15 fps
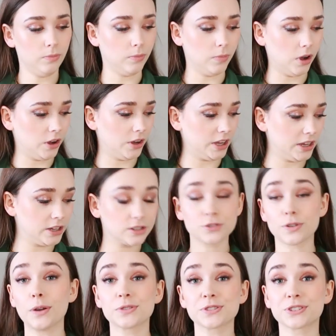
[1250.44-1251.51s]
my
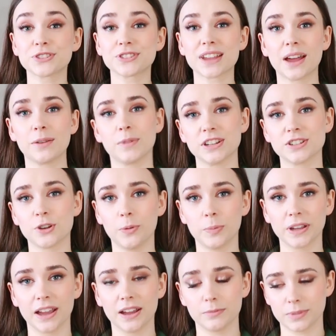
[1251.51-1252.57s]
trousers and my top
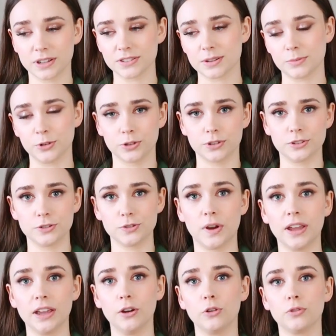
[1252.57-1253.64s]
again because I'm not going to
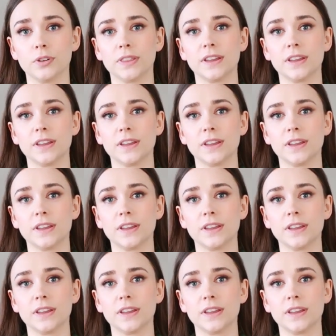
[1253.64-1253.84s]
try it over